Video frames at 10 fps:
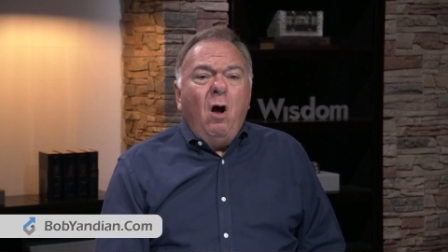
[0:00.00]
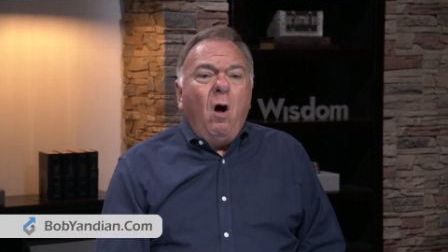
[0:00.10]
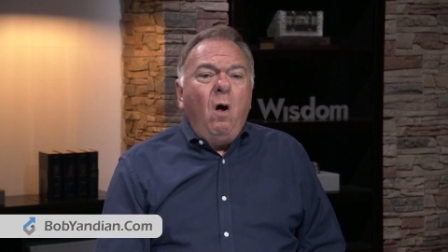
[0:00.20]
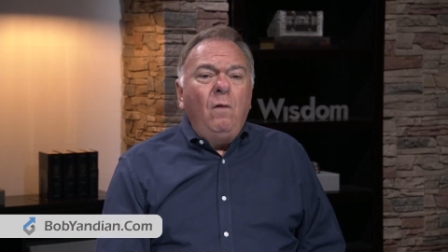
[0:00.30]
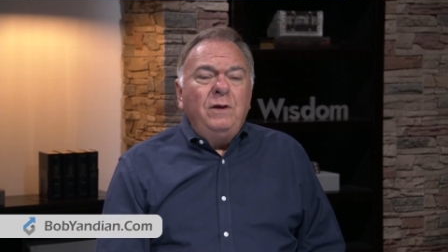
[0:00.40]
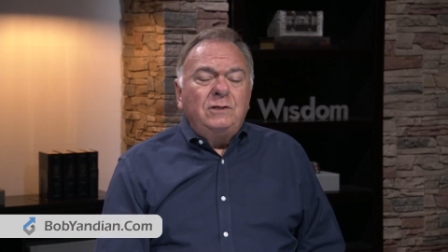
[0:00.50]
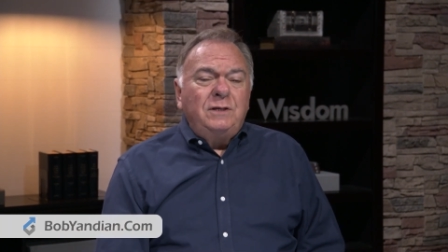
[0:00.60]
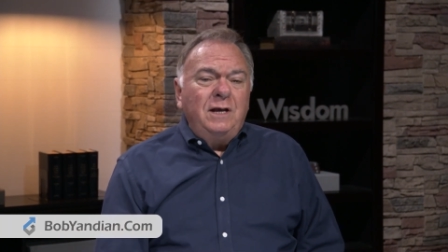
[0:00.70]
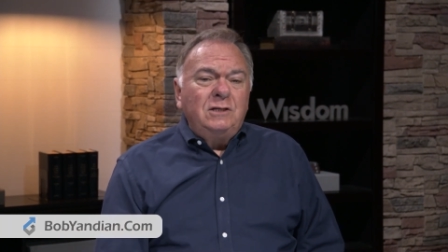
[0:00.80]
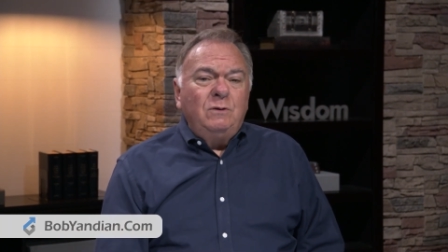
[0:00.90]
All these
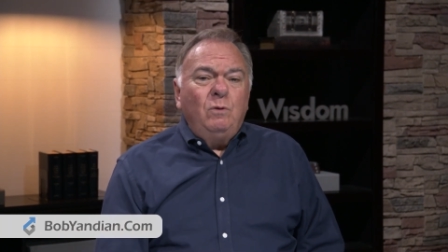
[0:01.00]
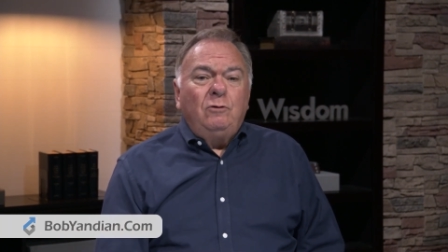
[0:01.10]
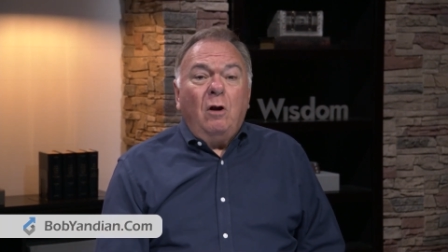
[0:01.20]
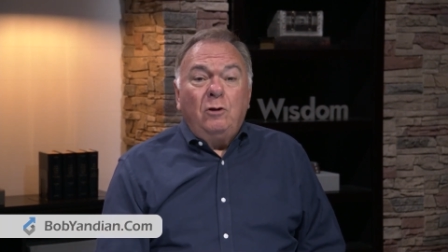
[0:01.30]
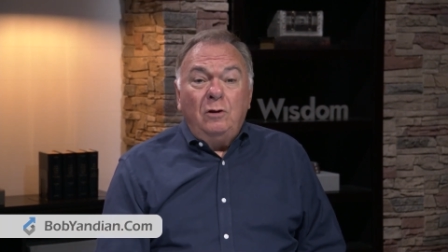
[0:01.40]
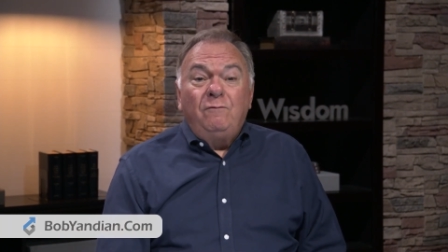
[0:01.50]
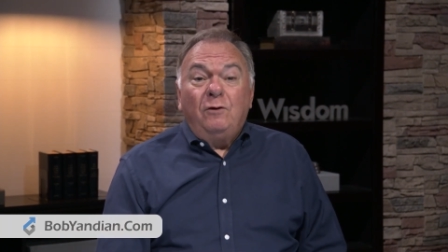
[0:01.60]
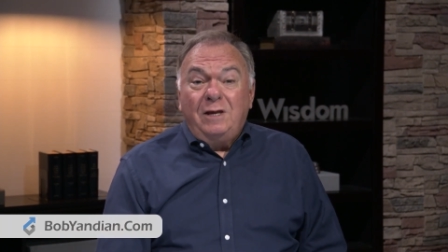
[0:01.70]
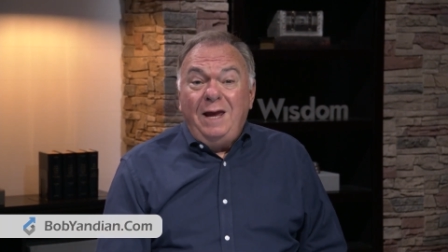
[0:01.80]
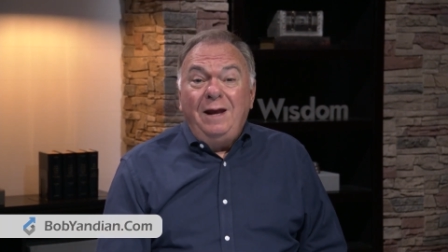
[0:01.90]
things that would, are good
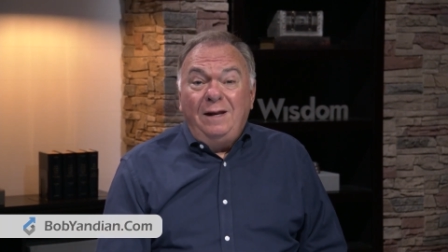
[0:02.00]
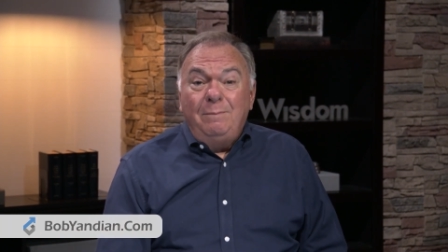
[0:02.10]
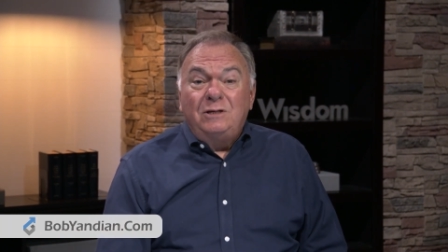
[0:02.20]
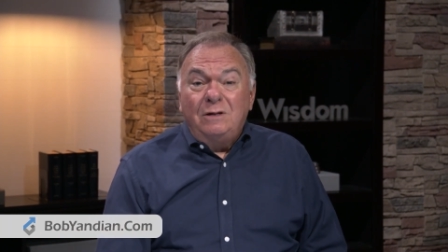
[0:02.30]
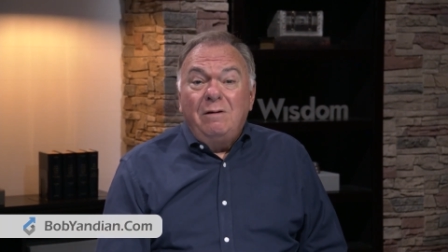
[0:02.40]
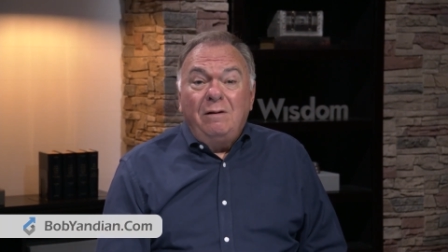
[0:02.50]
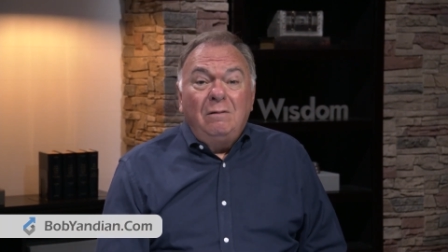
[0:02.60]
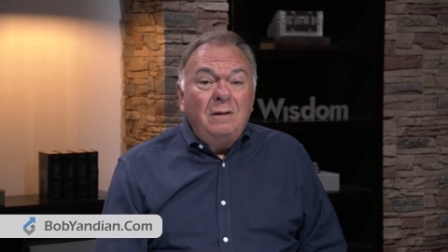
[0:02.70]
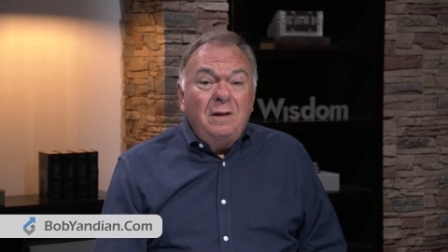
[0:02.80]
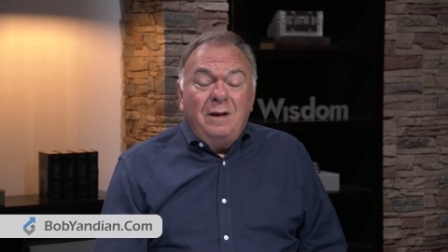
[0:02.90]
for kingly
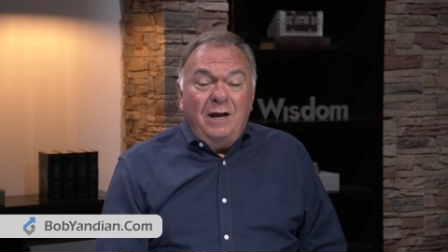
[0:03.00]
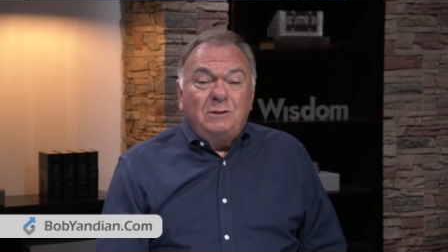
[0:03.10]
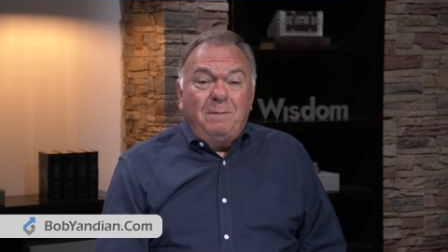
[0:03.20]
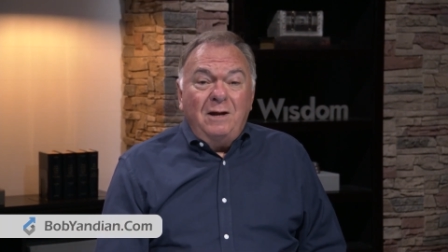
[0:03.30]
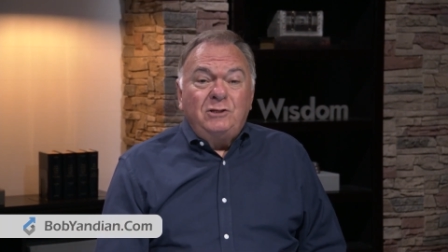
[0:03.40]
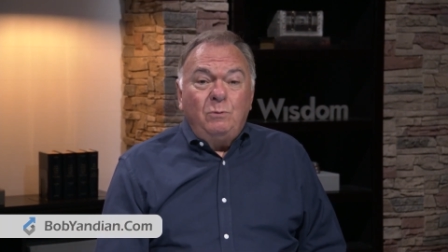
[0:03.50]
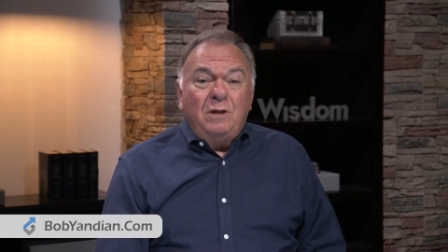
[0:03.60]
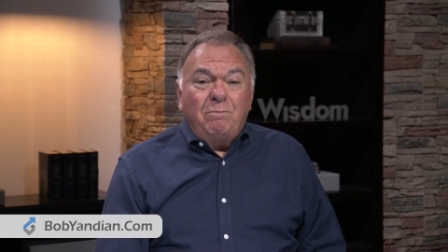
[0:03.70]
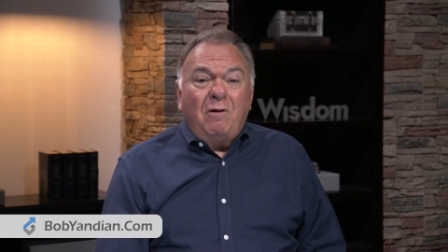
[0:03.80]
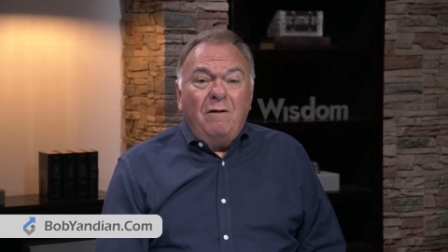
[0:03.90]
material, especially when
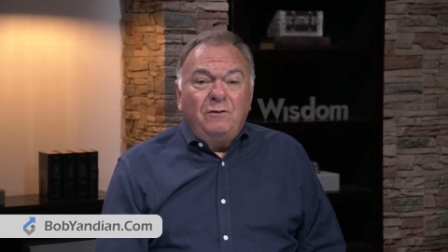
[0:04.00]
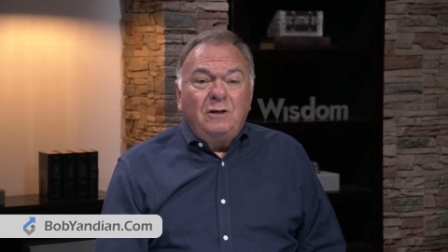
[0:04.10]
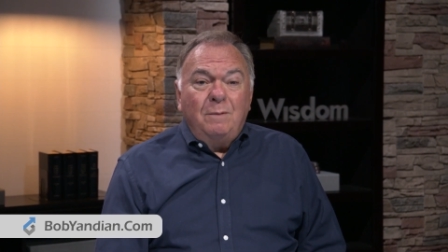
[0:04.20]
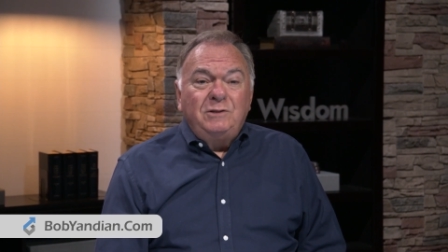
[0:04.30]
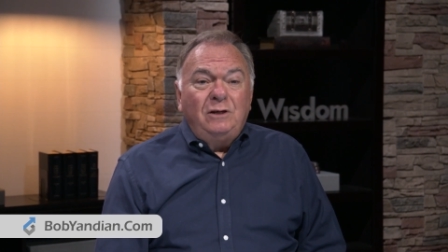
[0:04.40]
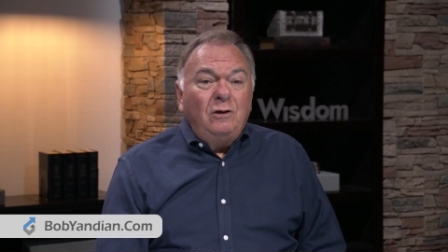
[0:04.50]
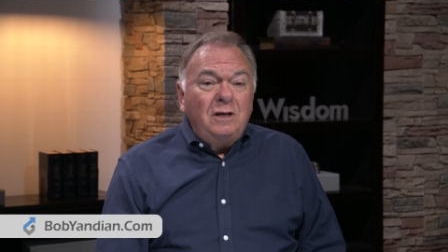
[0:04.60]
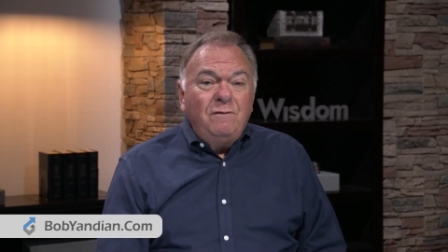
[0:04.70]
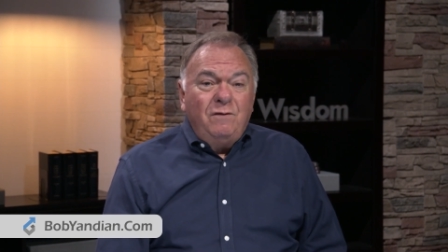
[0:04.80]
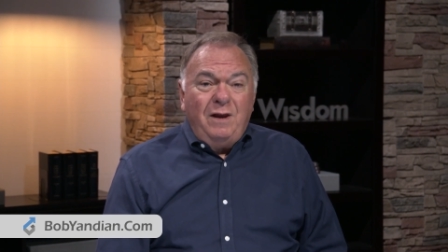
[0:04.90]
the prophet comes in
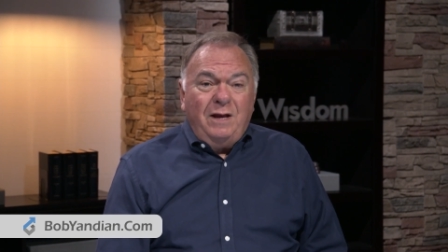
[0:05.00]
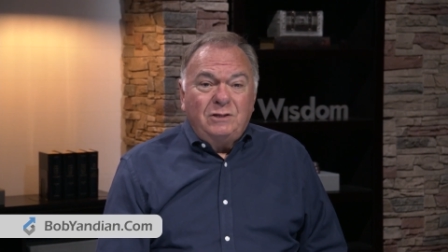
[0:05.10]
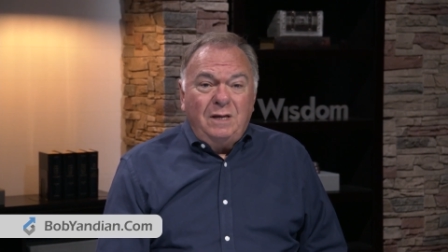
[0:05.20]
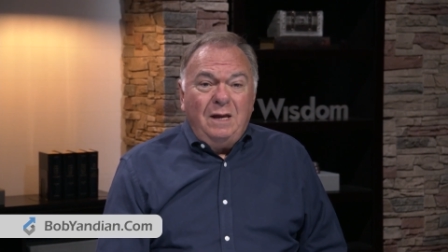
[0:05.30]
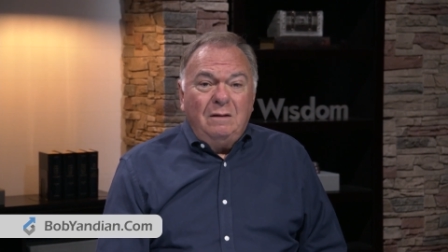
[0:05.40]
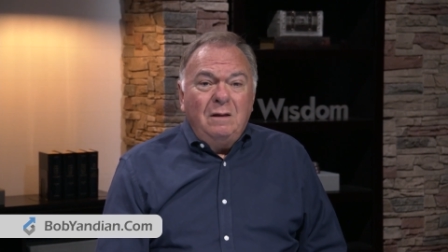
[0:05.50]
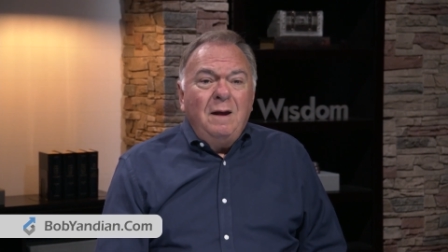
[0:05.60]
looking for the next king.